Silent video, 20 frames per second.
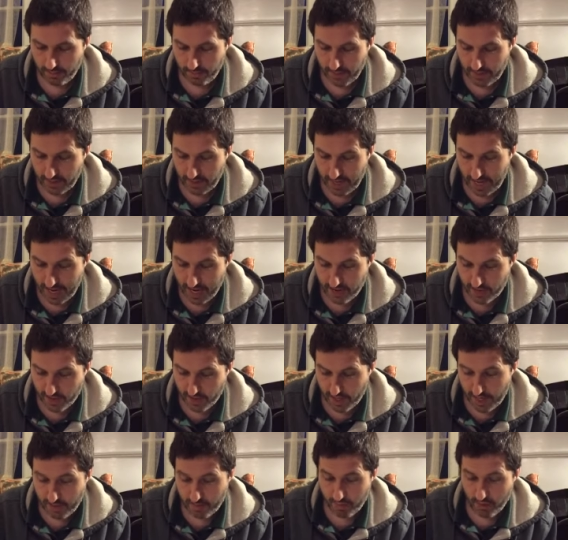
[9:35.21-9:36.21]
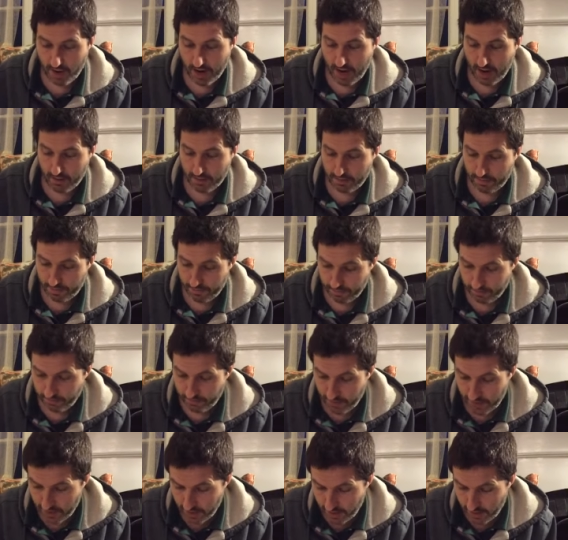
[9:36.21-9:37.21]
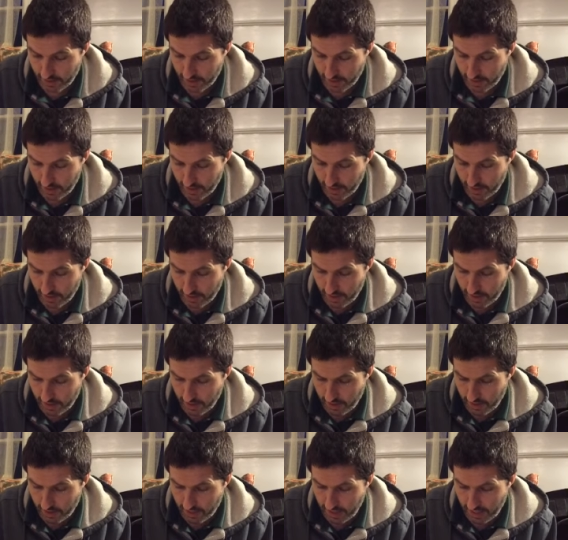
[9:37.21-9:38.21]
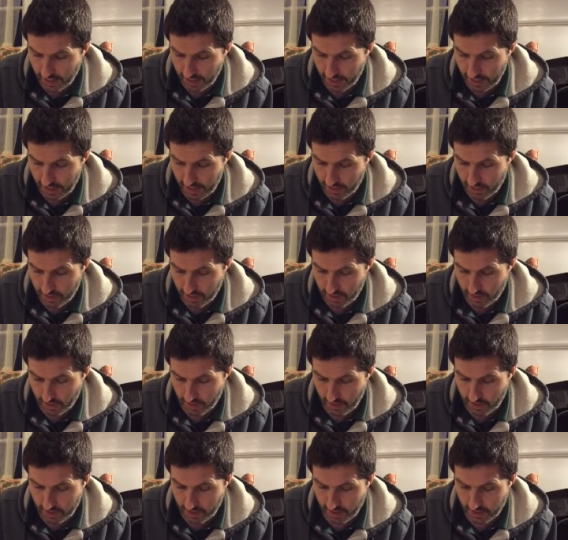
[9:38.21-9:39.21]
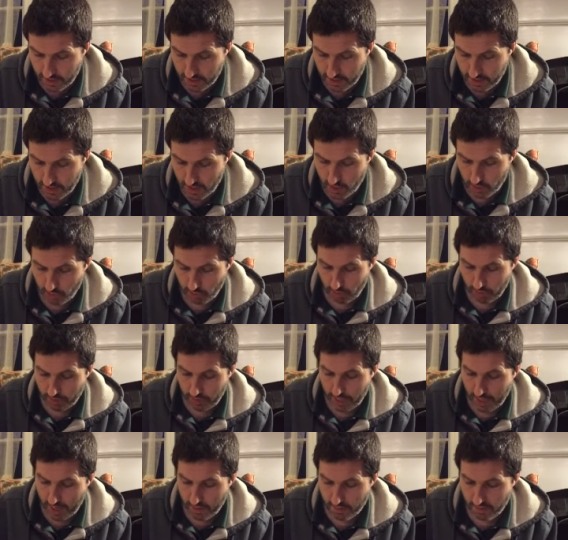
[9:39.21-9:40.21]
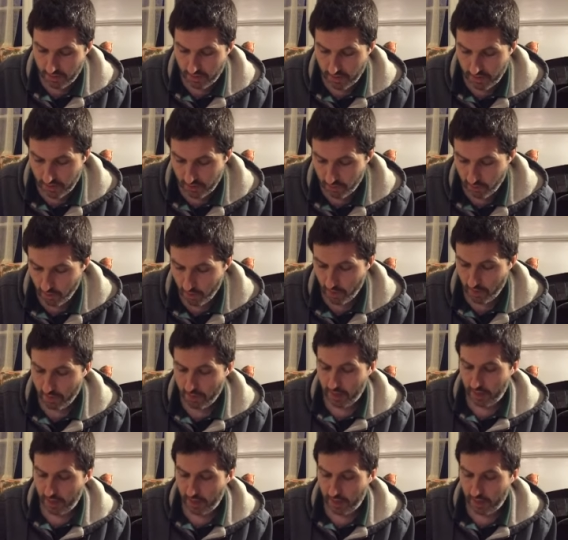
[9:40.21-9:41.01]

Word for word: His eyes are deep brown. That night he was wearing his usual type of uniform,